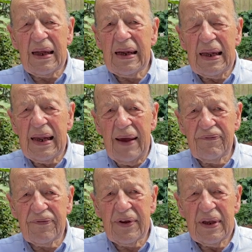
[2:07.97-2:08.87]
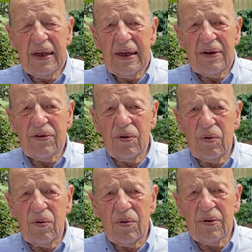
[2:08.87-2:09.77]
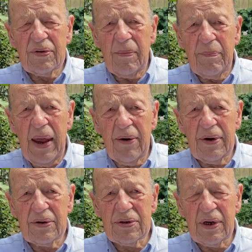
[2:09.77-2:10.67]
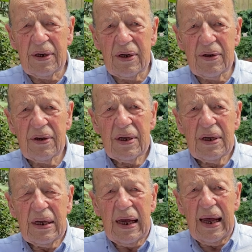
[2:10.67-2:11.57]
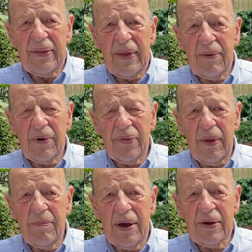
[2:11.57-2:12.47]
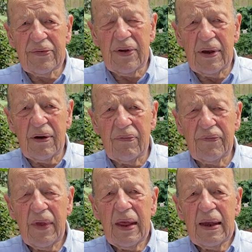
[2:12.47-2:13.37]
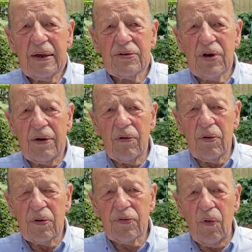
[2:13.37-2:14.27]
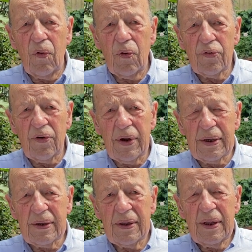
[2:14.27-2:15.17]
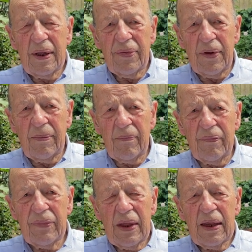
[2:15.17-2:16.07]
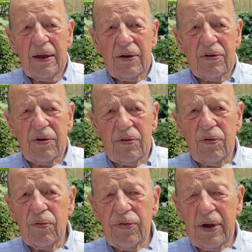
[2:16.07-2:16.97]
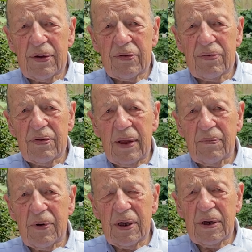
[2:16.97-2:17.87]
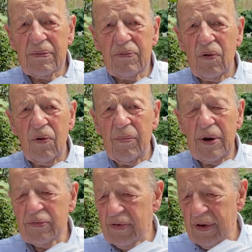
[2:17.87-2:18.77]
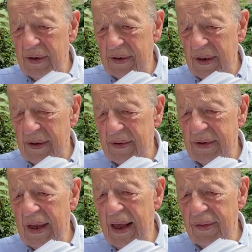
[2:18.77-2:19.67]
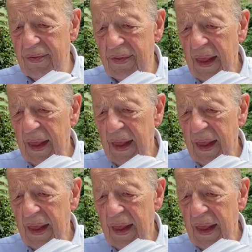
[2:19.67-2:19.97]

left to perish, and they were at the mercy of generals ordering them to do things that were almost certain death.